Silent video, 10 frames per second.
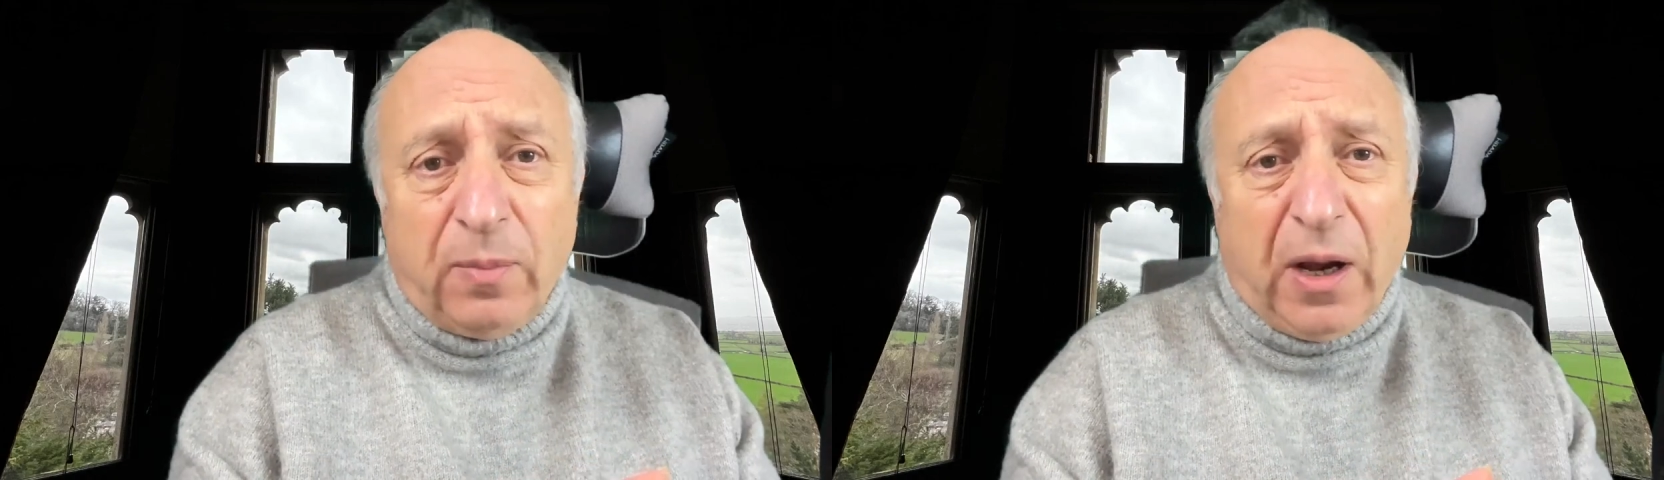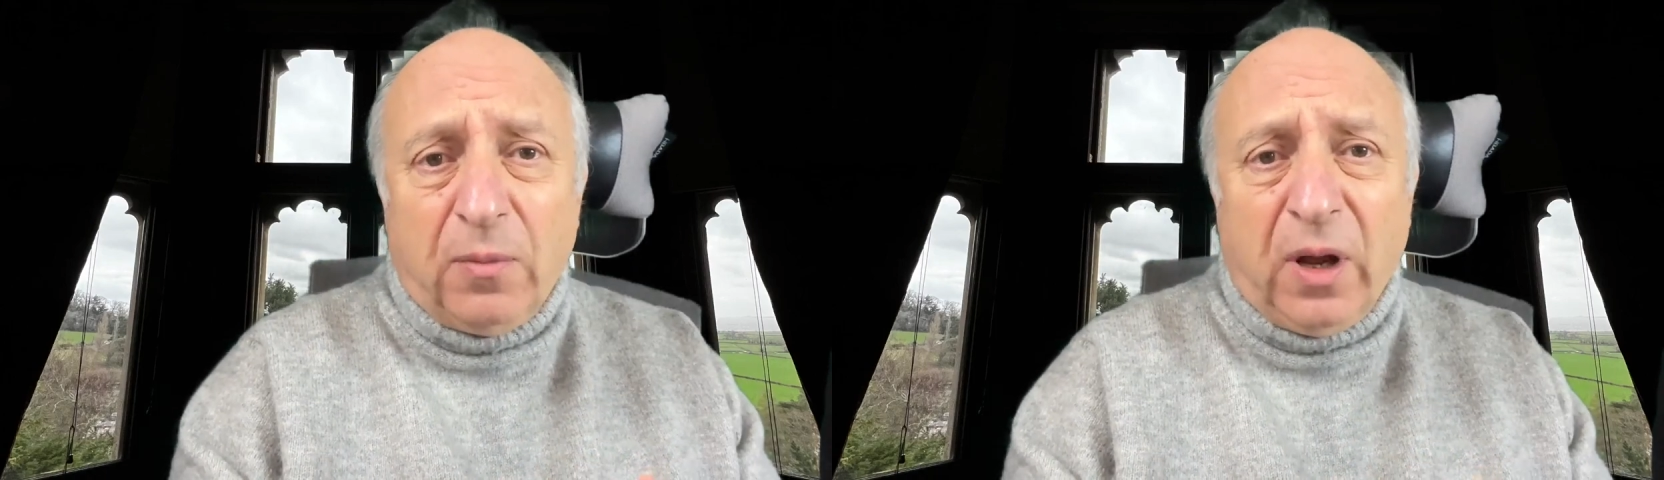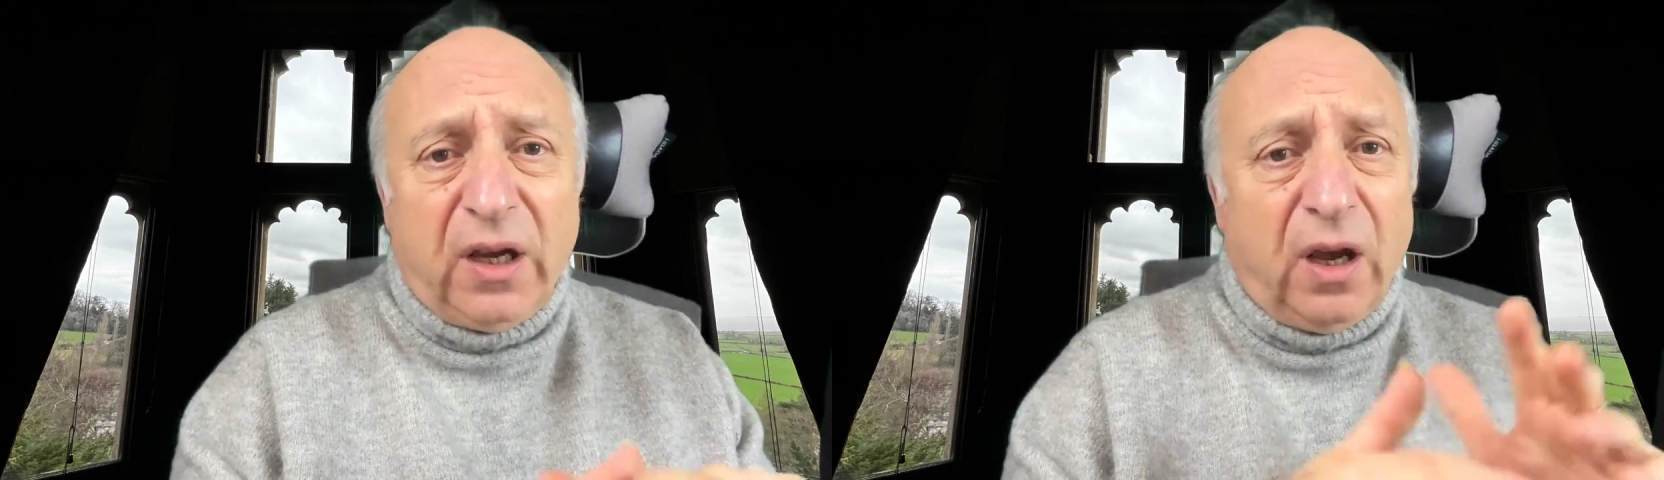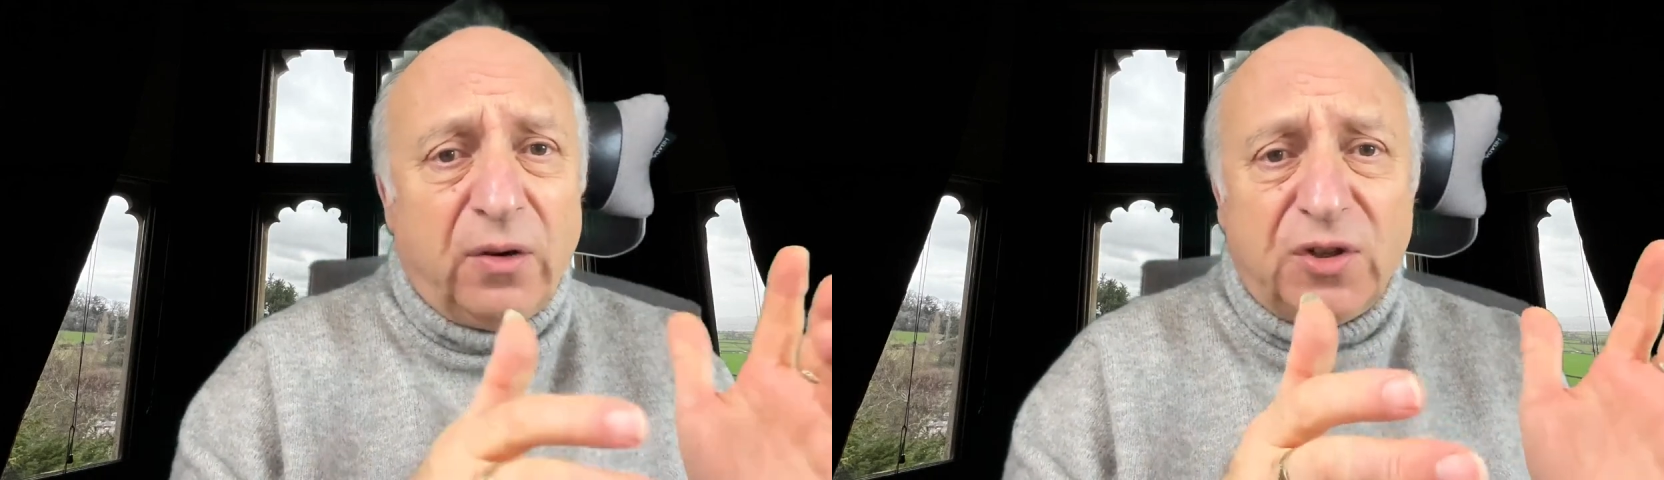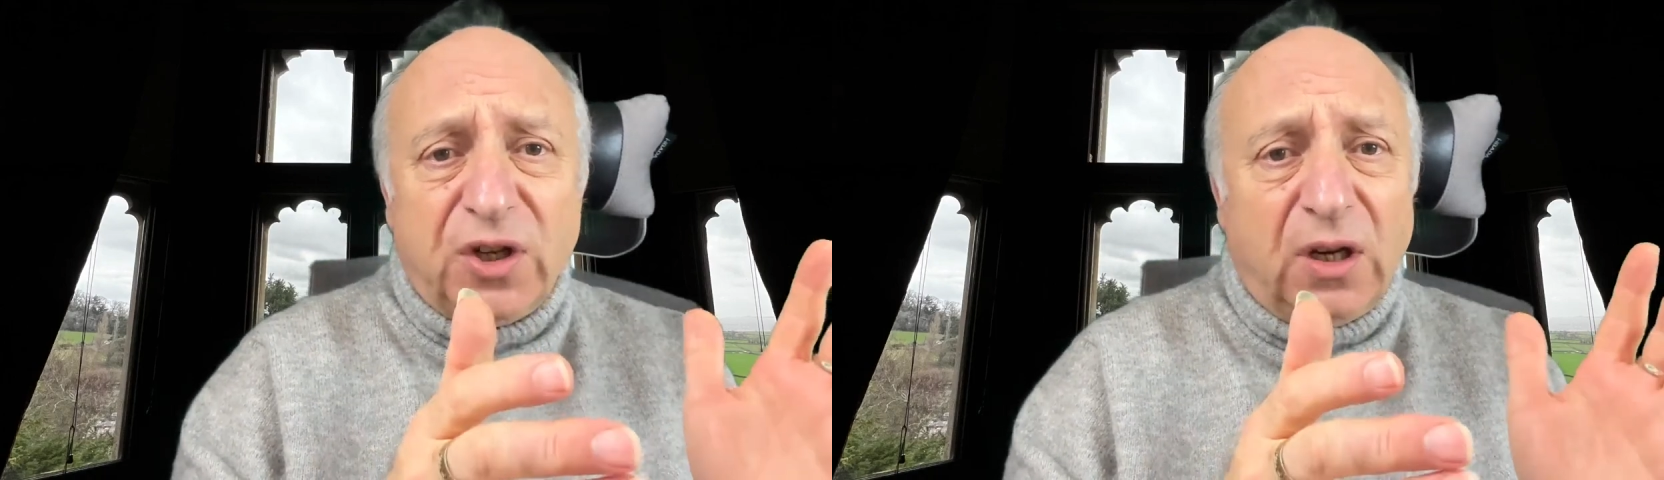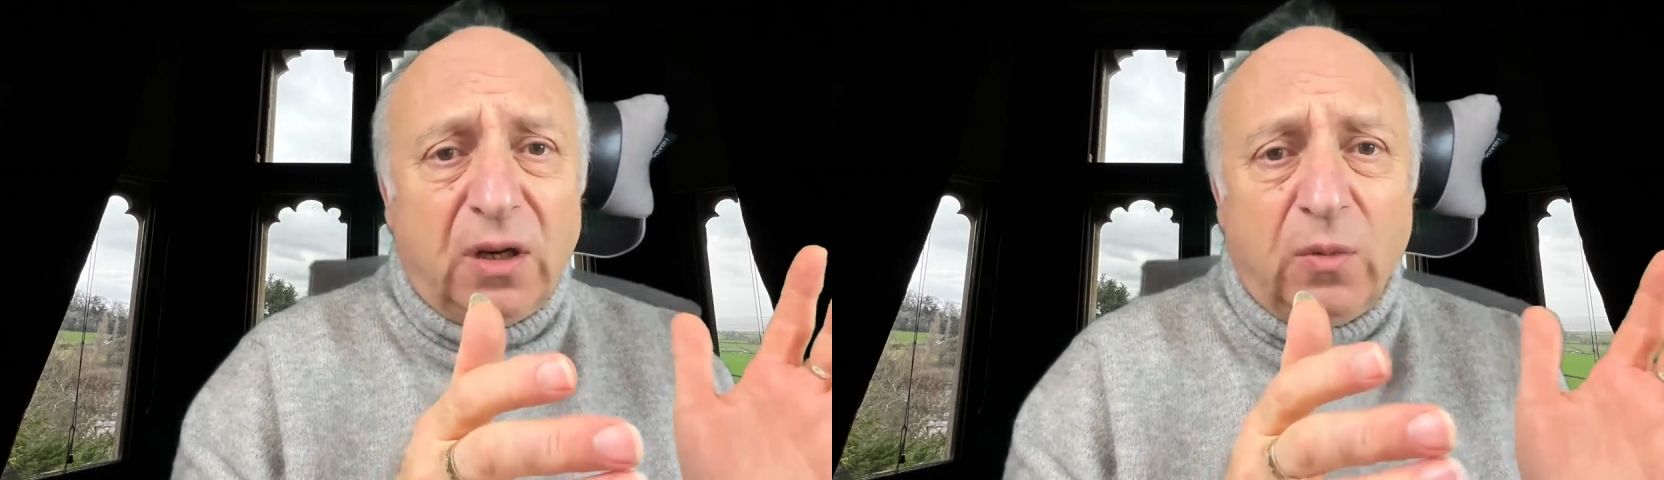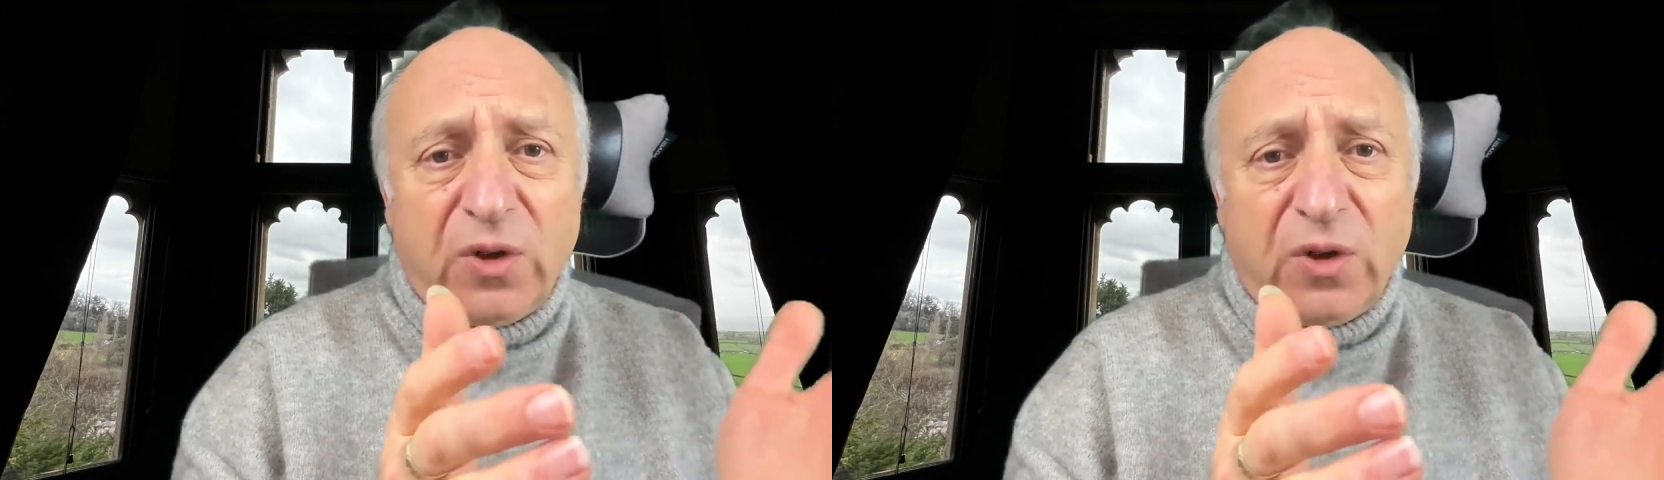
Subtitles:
about my coaching,